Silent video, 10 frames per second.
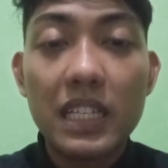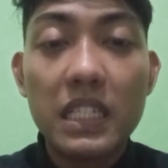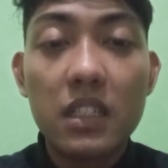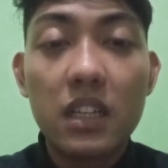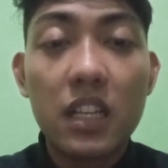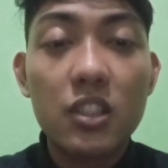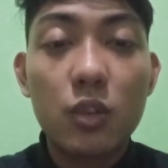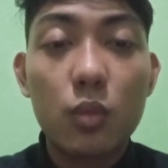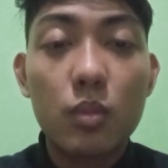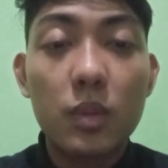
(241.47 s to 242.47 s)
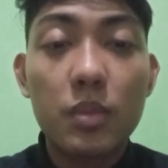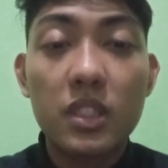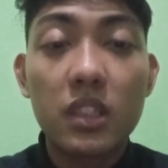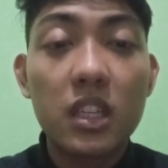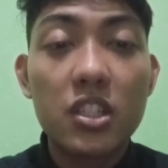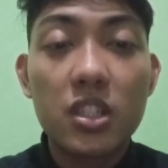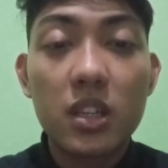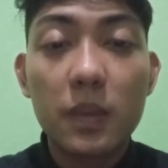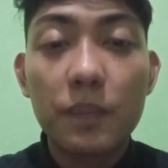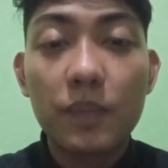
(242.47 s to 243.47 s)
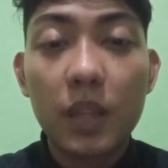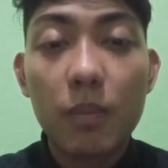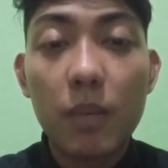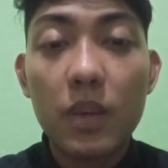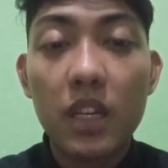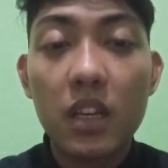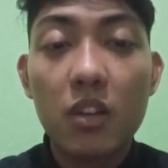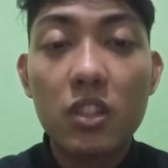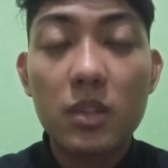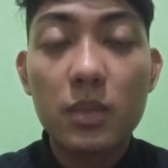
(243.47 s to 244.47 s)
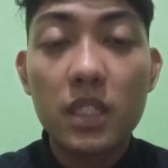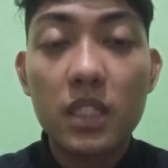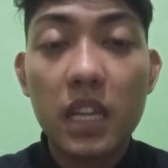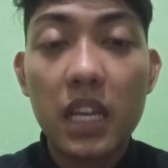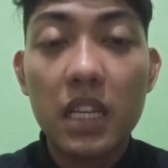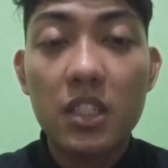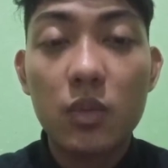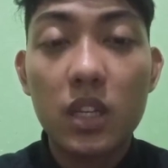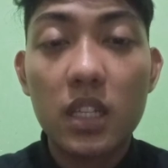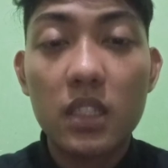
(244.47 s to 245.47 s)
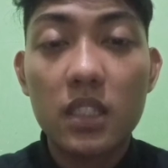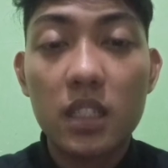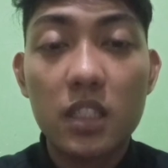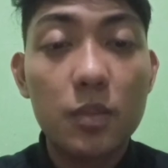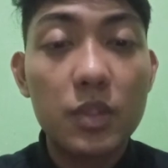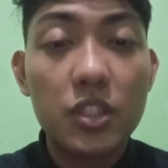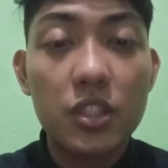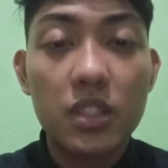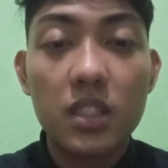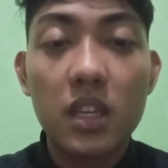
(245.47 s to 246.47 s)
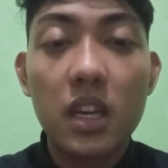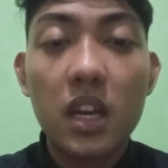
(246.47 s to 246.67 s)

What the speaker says: in classroom representation, public announcement, and as well as speeches.